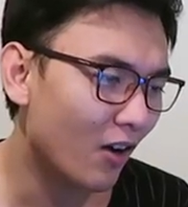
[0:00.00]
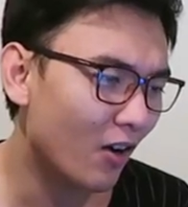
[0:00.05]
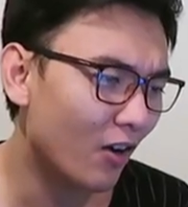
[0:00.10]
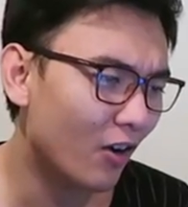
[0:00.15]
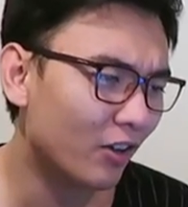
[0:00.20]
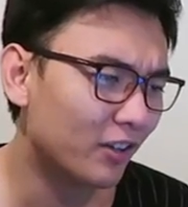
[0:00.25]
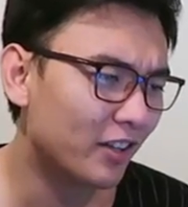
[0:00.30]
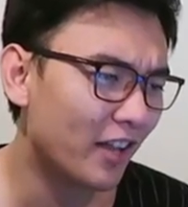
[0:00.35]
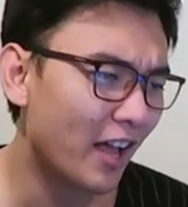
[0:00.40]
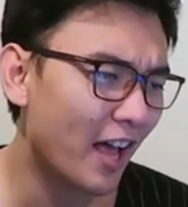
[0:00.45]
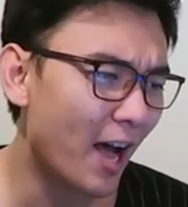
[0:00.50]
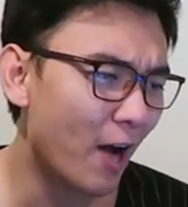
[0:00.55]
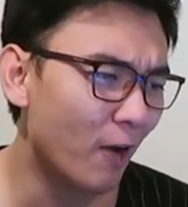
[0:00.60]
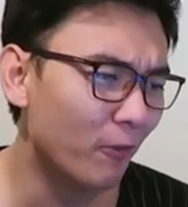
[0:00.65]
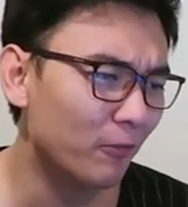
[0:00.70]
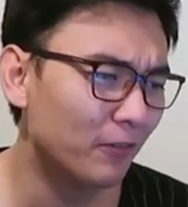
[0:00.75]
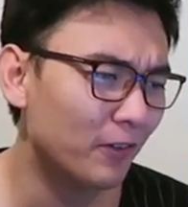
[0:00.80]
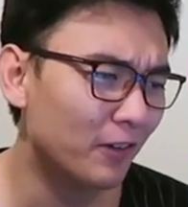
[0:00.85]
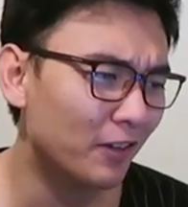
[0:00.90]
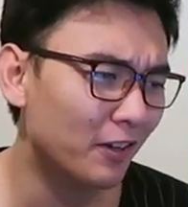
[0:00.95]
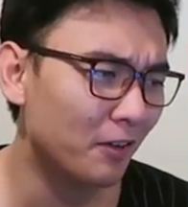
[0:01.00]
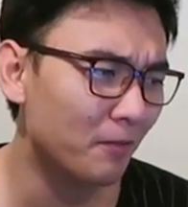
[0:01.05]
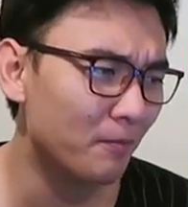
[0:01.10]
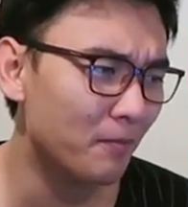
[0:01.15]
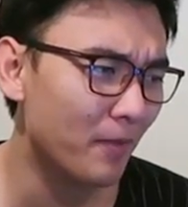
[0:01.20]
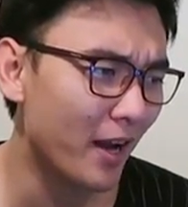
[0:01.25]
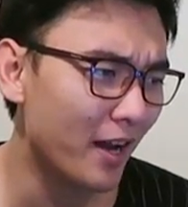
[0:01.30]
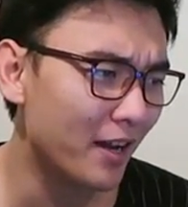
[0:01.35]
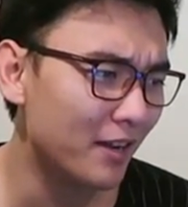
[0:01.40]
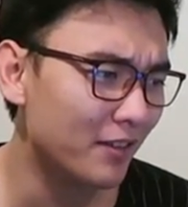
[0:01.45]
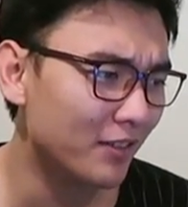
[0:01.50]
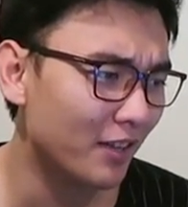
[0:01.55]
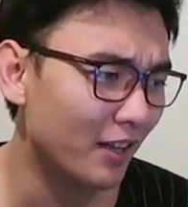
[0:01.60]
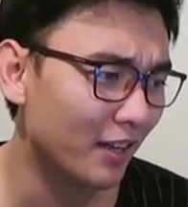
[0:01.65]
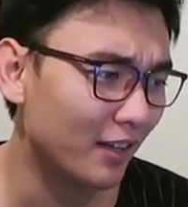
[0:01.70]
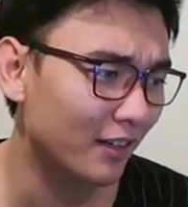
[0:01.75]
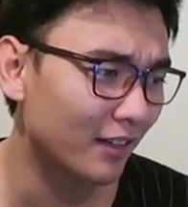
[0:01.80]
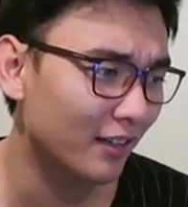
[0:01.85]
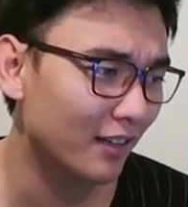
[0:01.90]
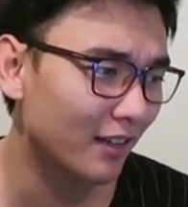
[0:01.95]
Oh, their outfits are
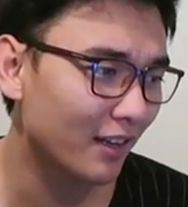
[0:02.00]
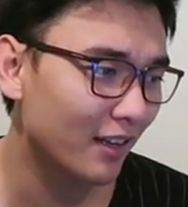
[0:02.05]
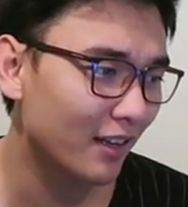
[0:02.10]
amazing.